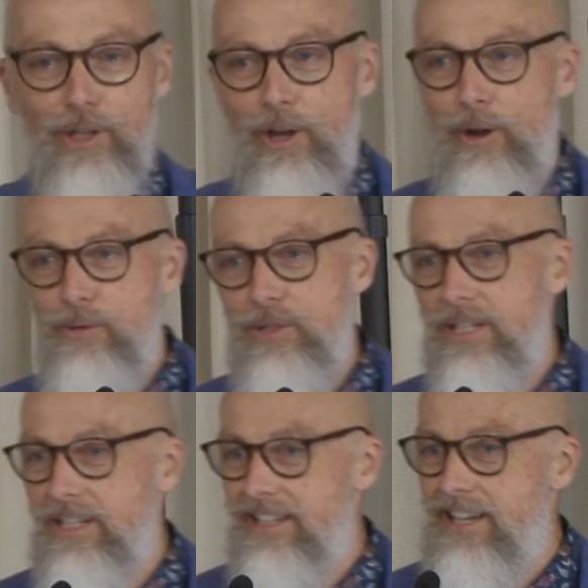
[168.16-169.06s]
ago, I was
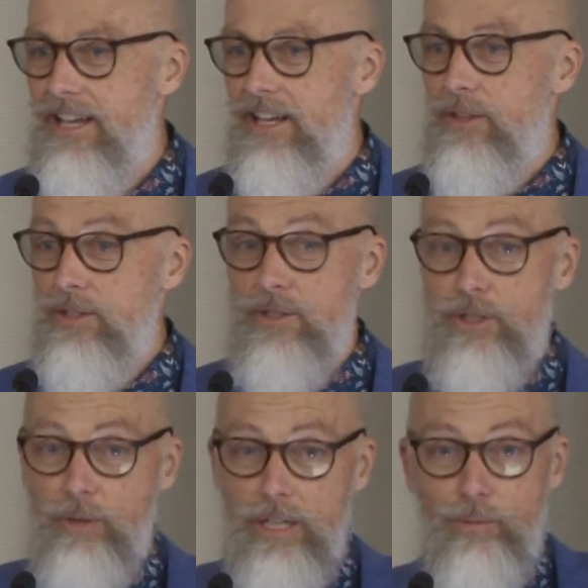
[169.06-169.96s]
thinking, this is the
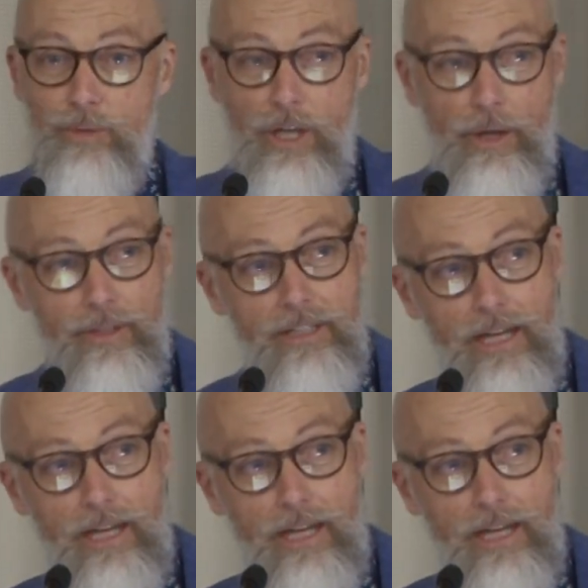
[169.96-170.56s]
direction we're going